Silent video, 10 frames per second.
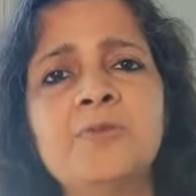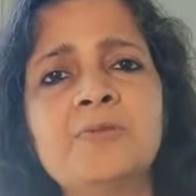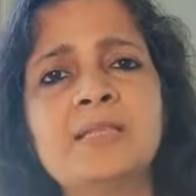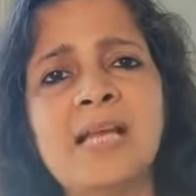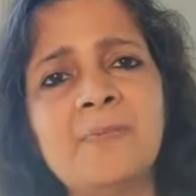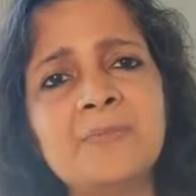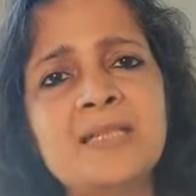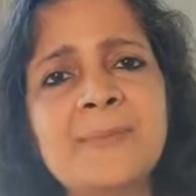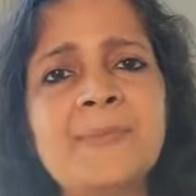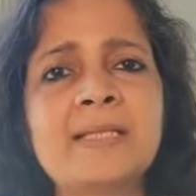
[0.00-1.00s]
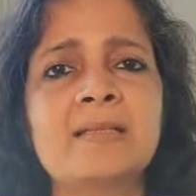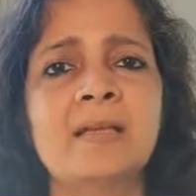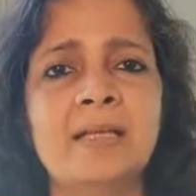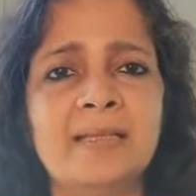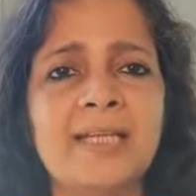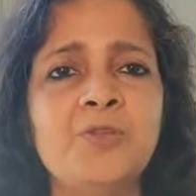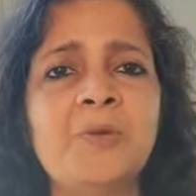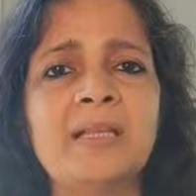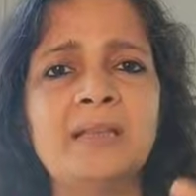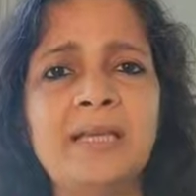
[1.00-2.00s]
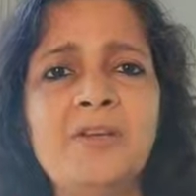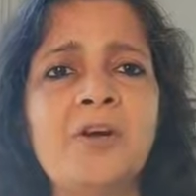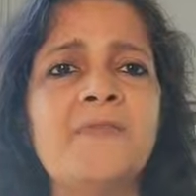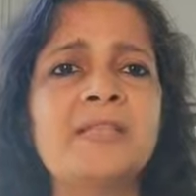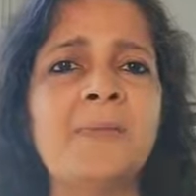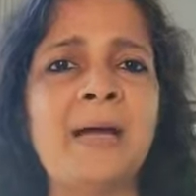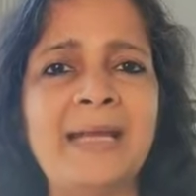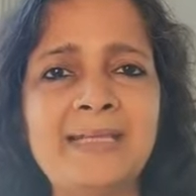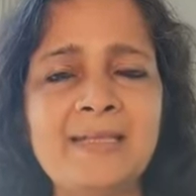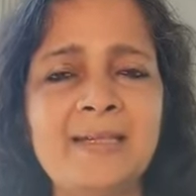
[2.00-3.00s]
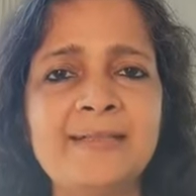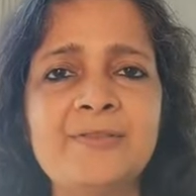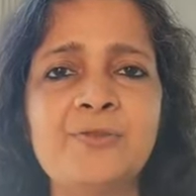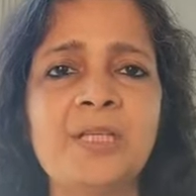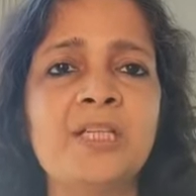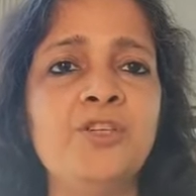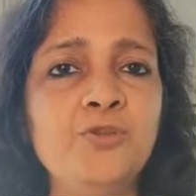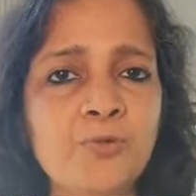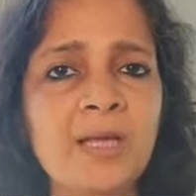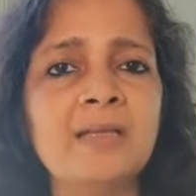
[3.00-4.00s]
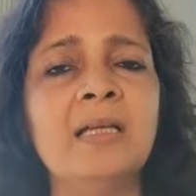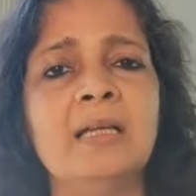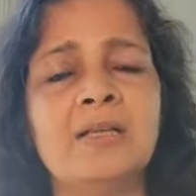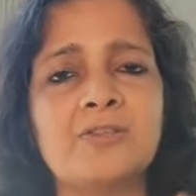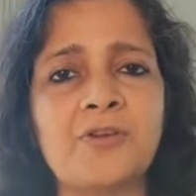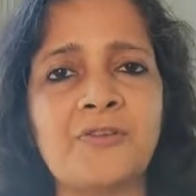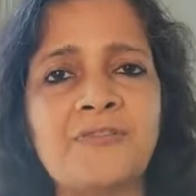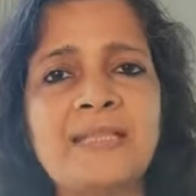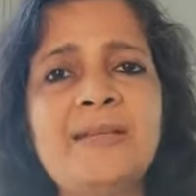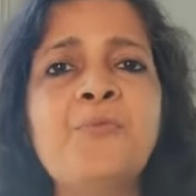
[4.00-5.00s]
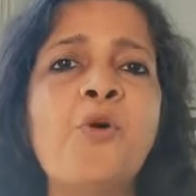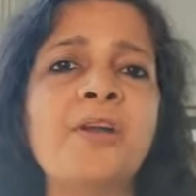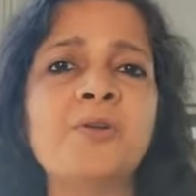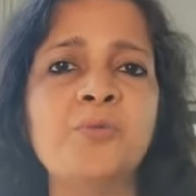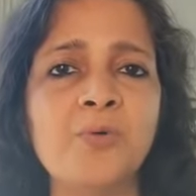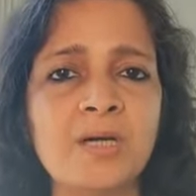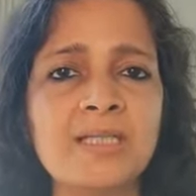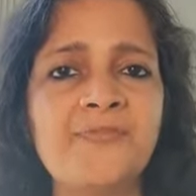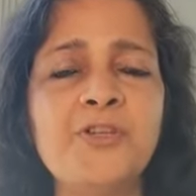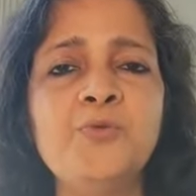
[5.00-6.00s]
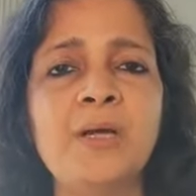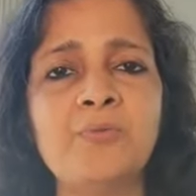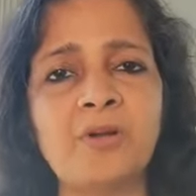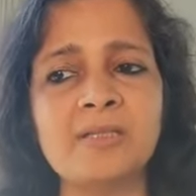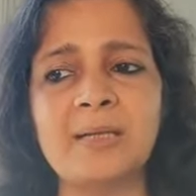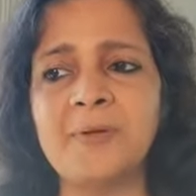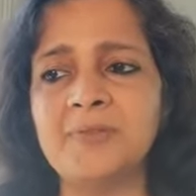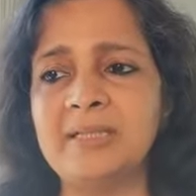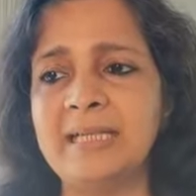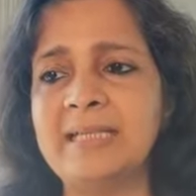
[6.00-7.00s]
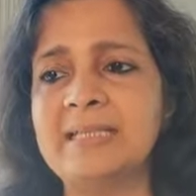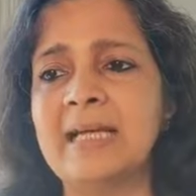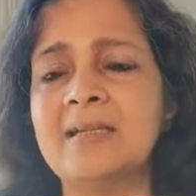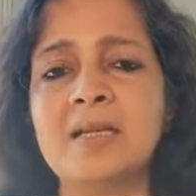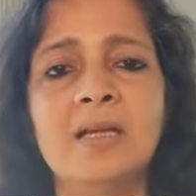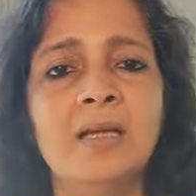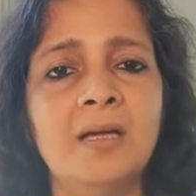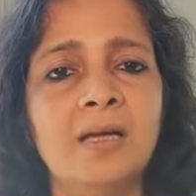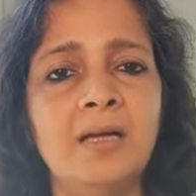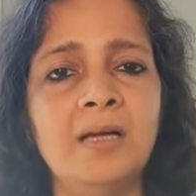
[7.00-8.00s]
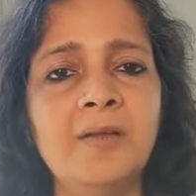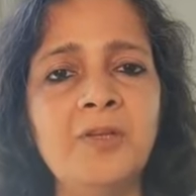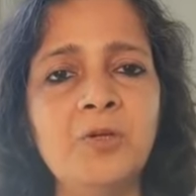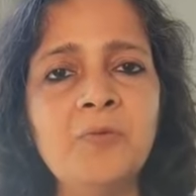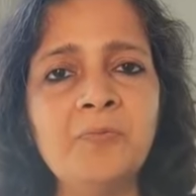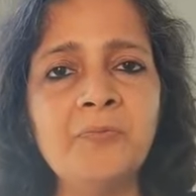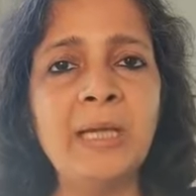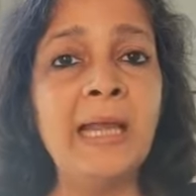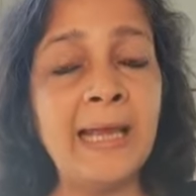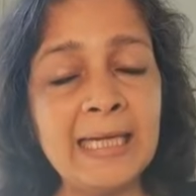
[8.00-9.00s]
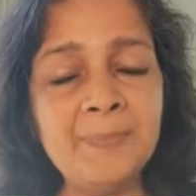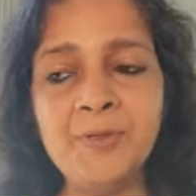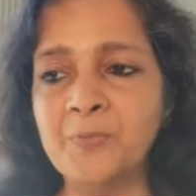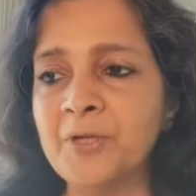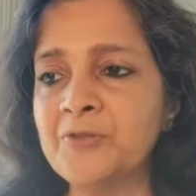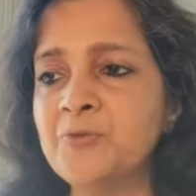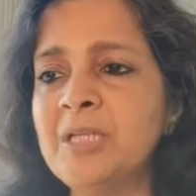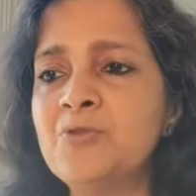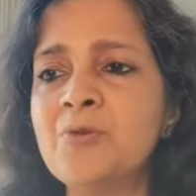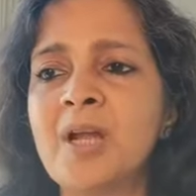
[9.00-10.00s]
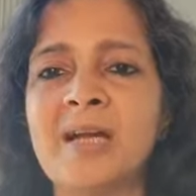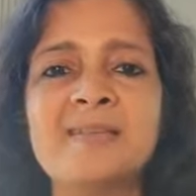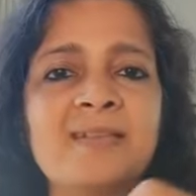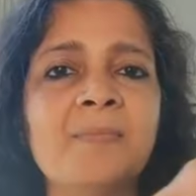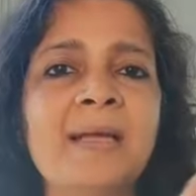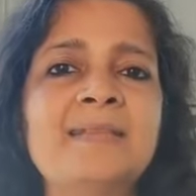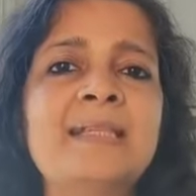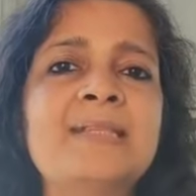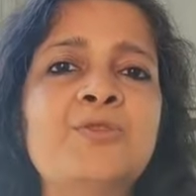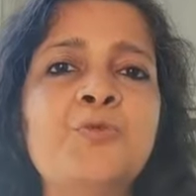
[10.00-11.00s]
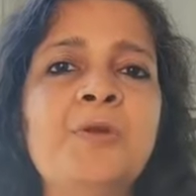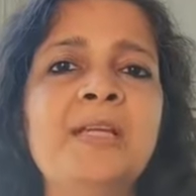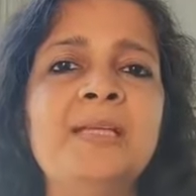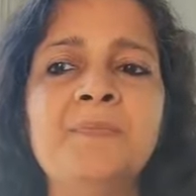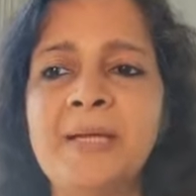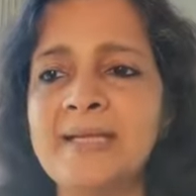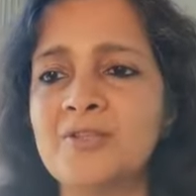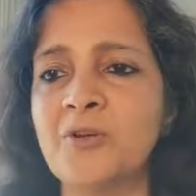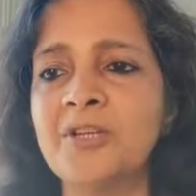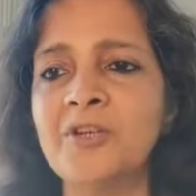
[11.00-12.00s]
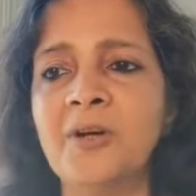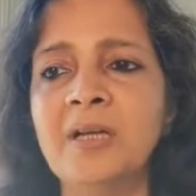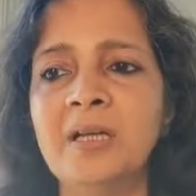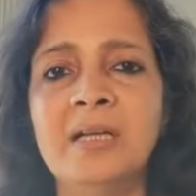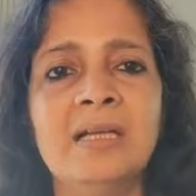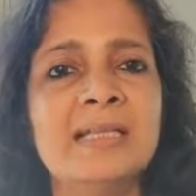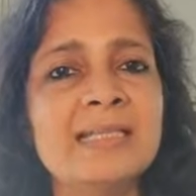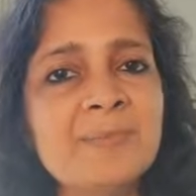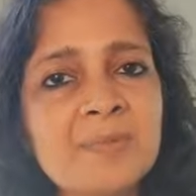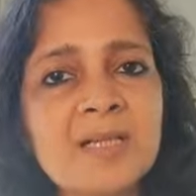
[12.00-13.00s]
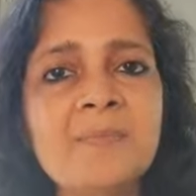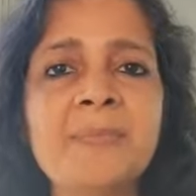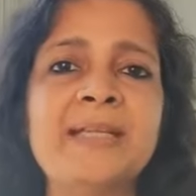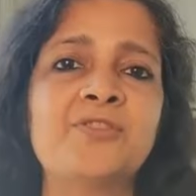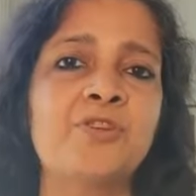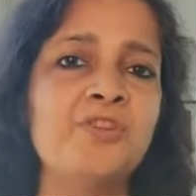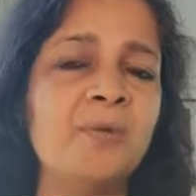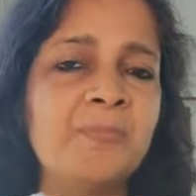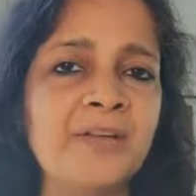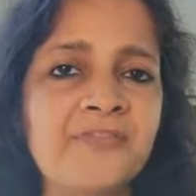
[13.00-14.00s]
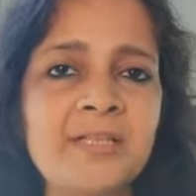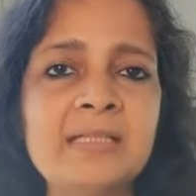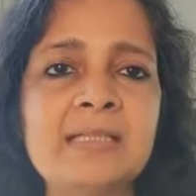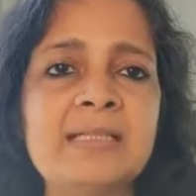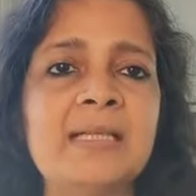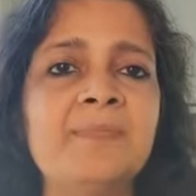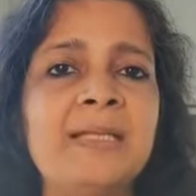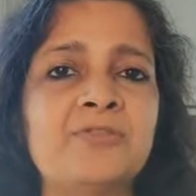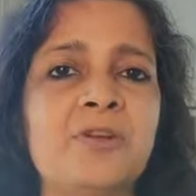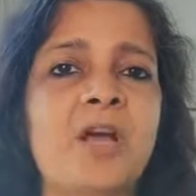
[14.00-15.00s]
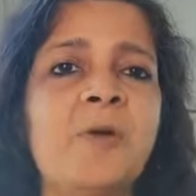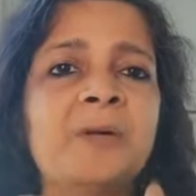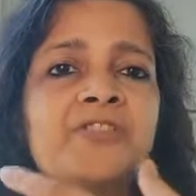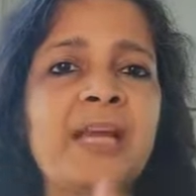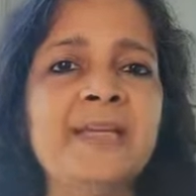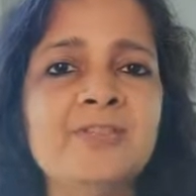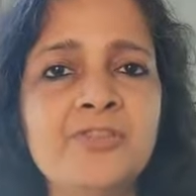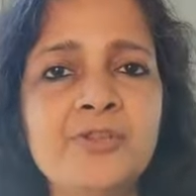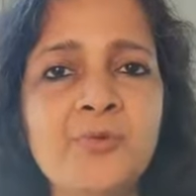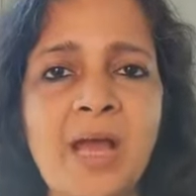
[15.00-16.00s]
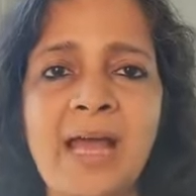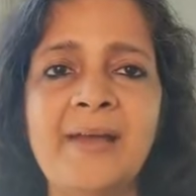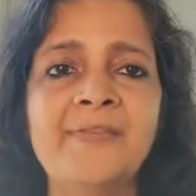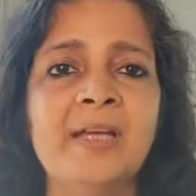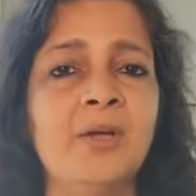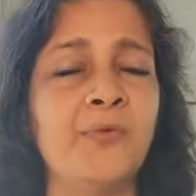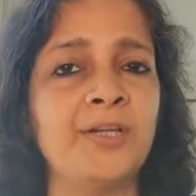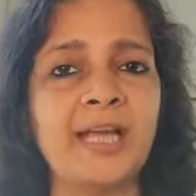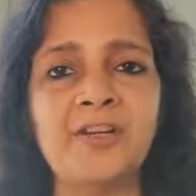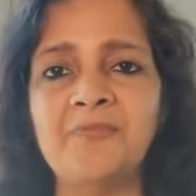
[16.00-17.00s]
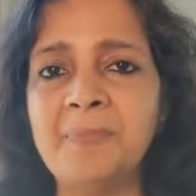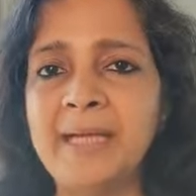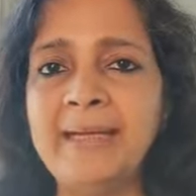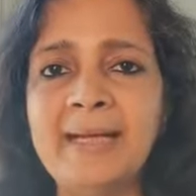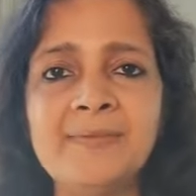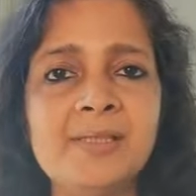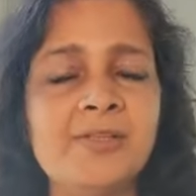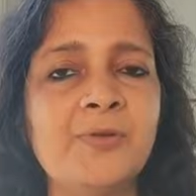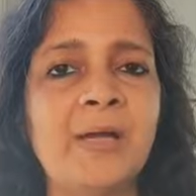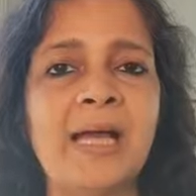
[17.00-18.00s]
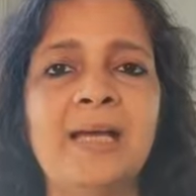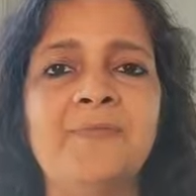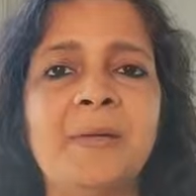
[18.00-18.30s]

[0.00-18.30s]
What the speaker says: some tips that you can think of, some ideas, so that you can sort of see what works for you and what are some of the things that will help you, because you need to customize this toolkit based on your symptom, based on your preferences, and based on how much energy you have, what kind of pain levels you have.